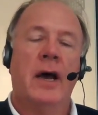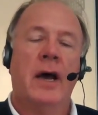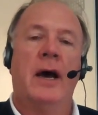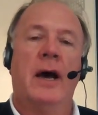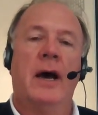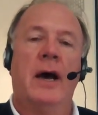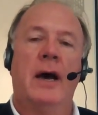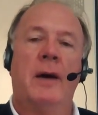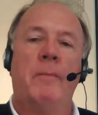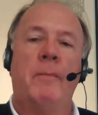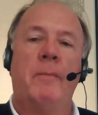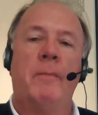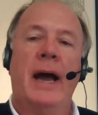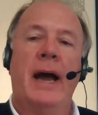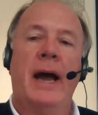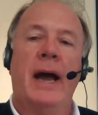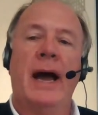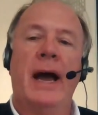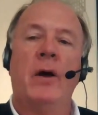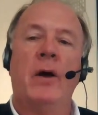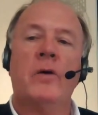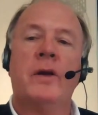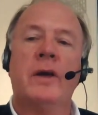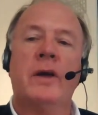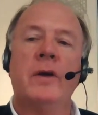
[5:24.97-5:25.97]

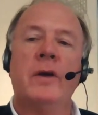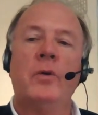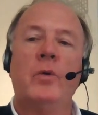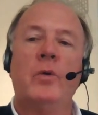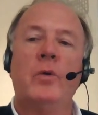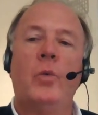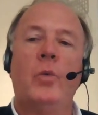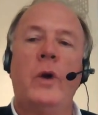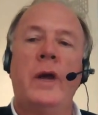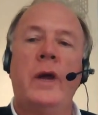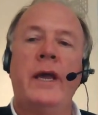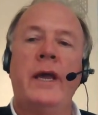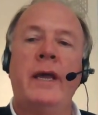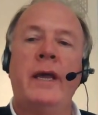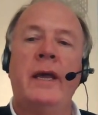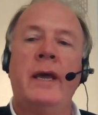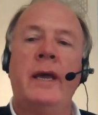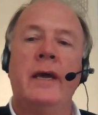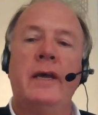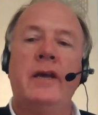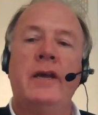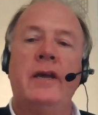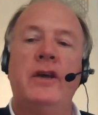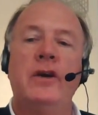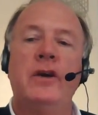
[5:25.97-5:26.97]
How can we
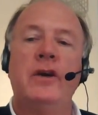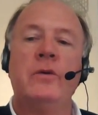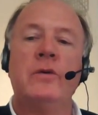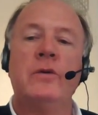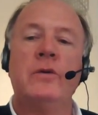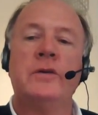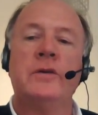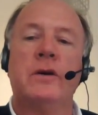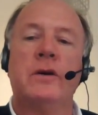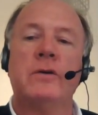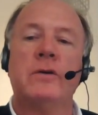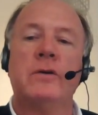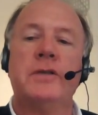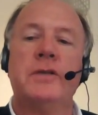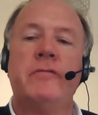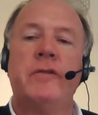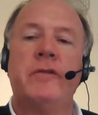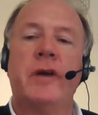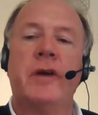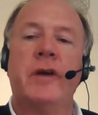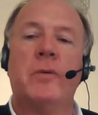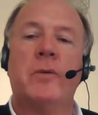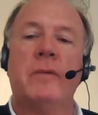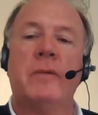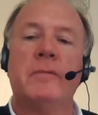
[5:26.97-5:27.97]
use those new
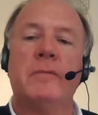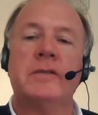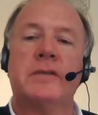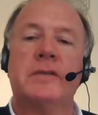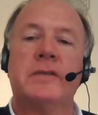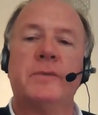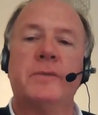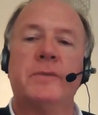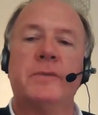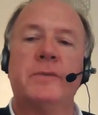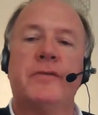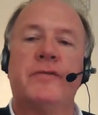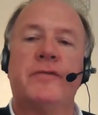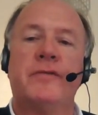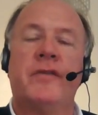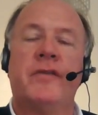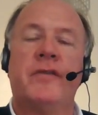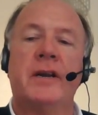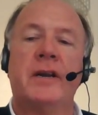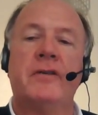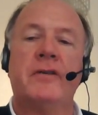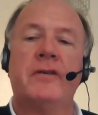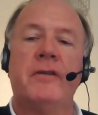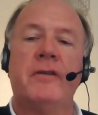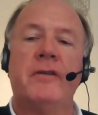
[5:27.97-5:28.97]
requirements to
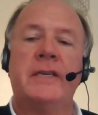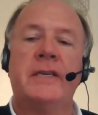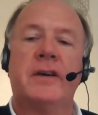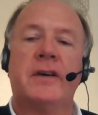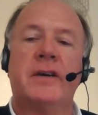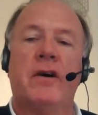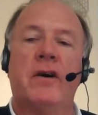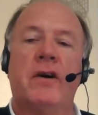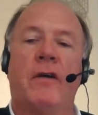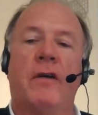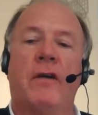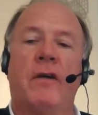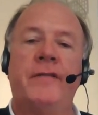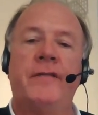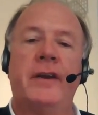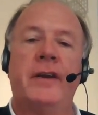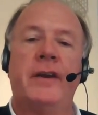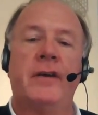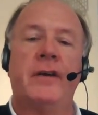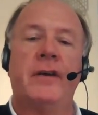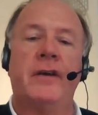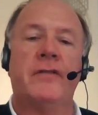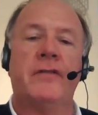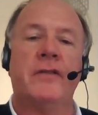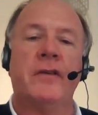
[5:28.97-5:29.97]
provide greater
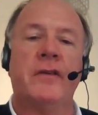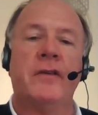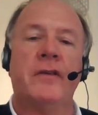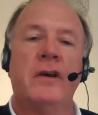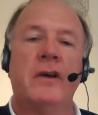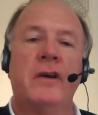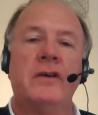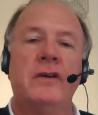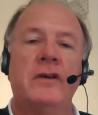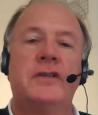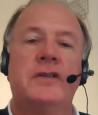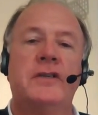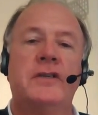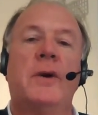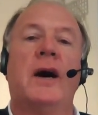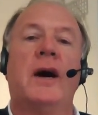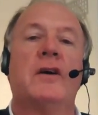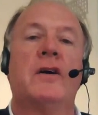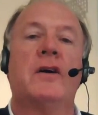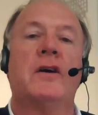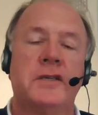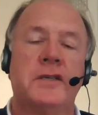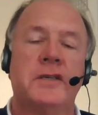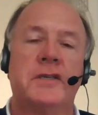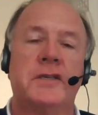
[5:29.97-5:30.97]
confidence to
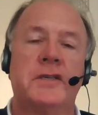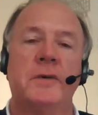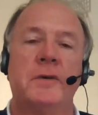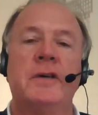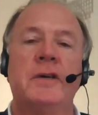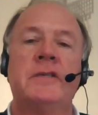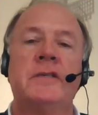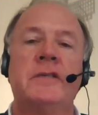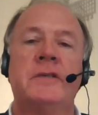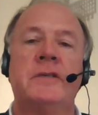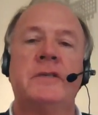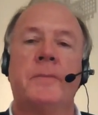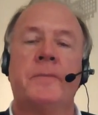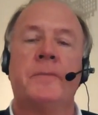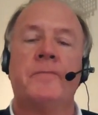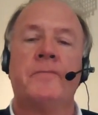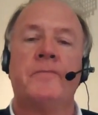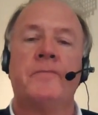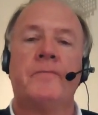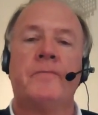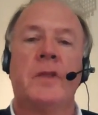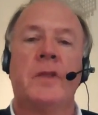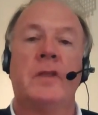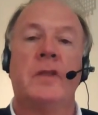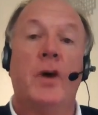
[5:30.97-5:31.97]
our customers
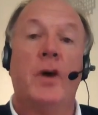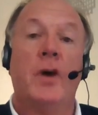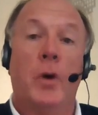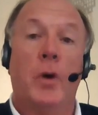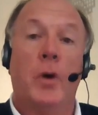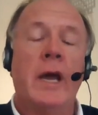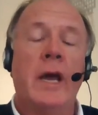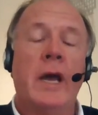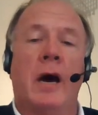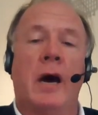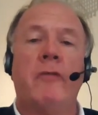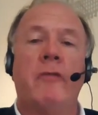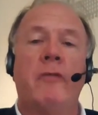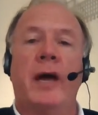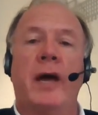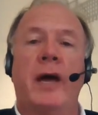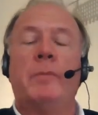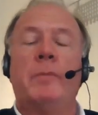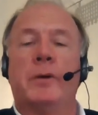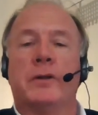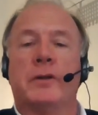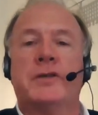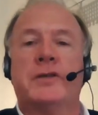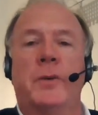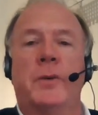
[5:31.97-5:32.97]
that we are
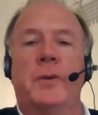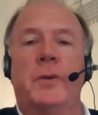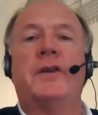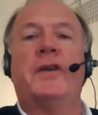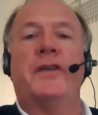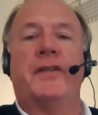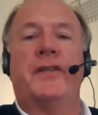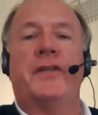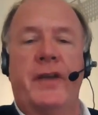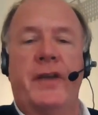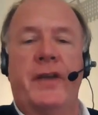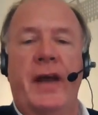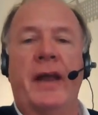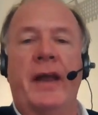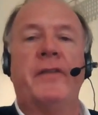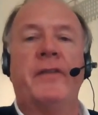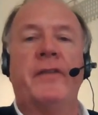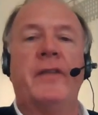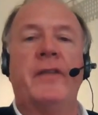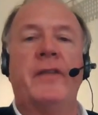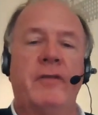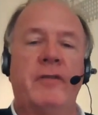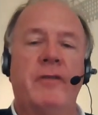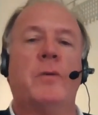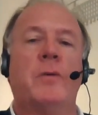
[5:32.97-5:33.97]
able to understand
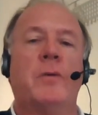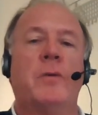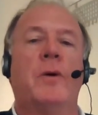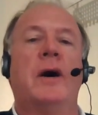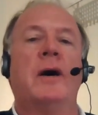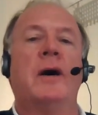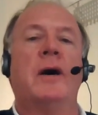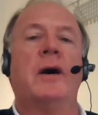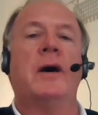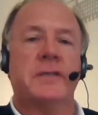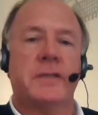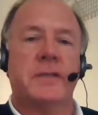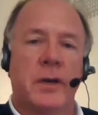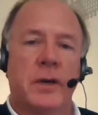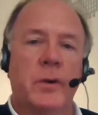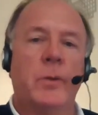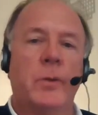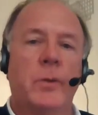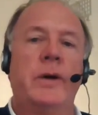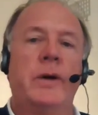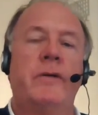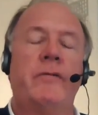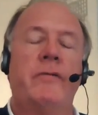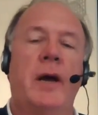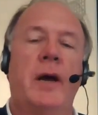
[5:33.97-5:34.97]
their requirements, that
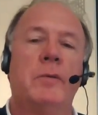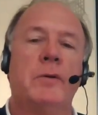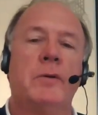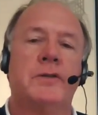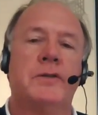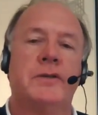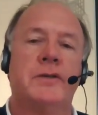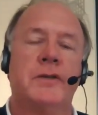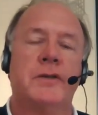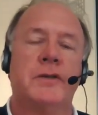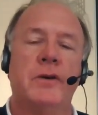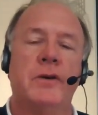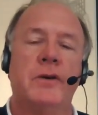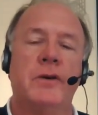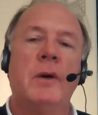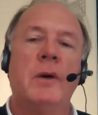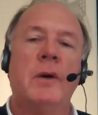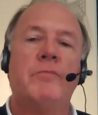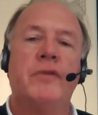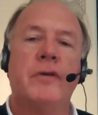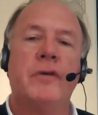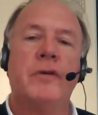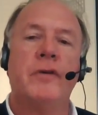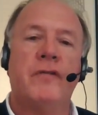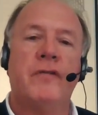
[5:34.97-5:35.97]
we're able to
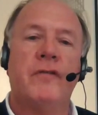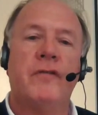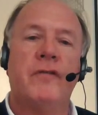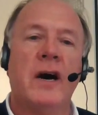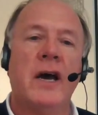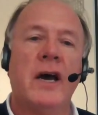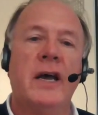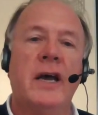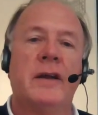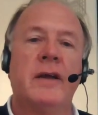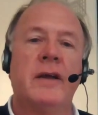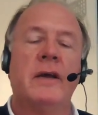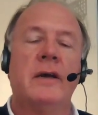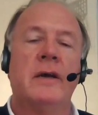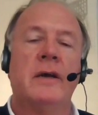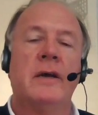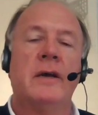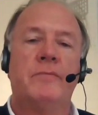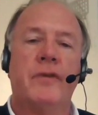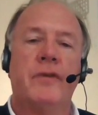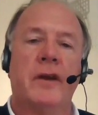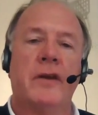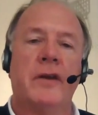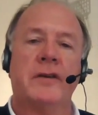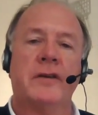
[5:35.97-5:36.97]
provide
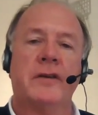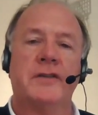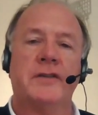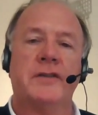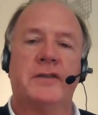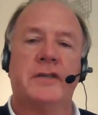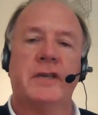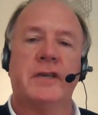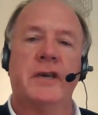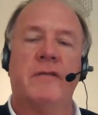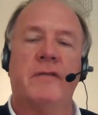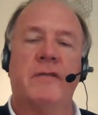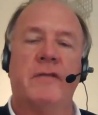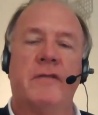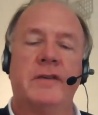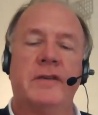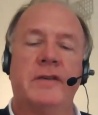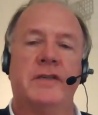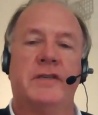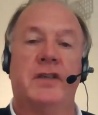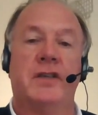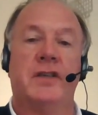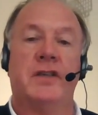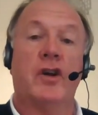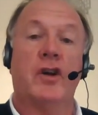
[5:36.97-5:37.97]
products and
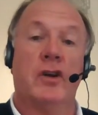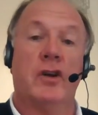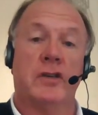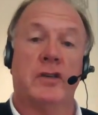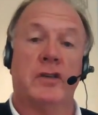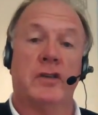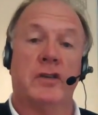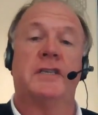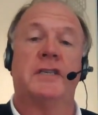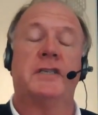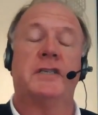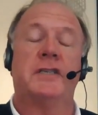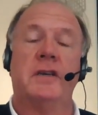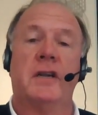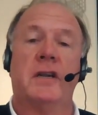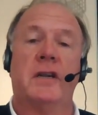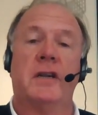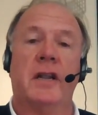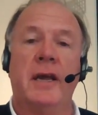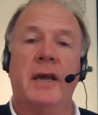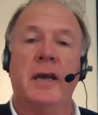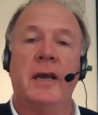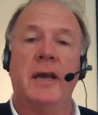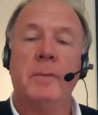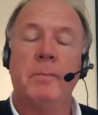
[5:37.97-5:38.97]
services that
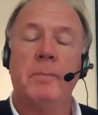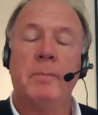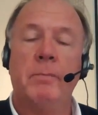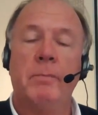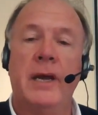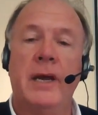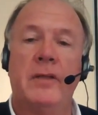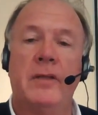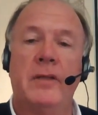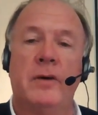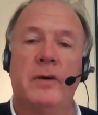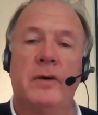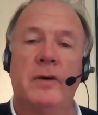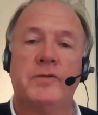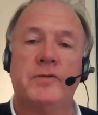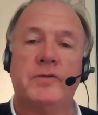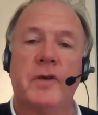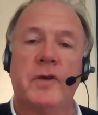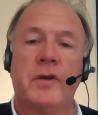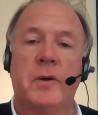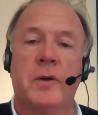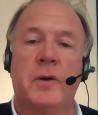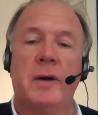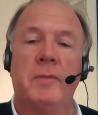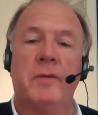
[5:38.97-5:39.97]
consistently meet those
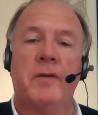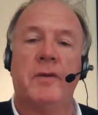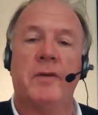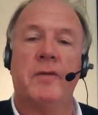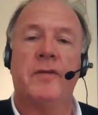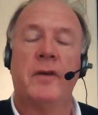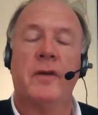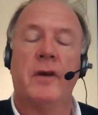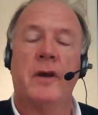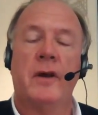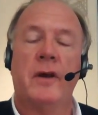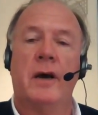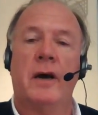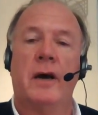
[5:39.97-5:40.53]
requirements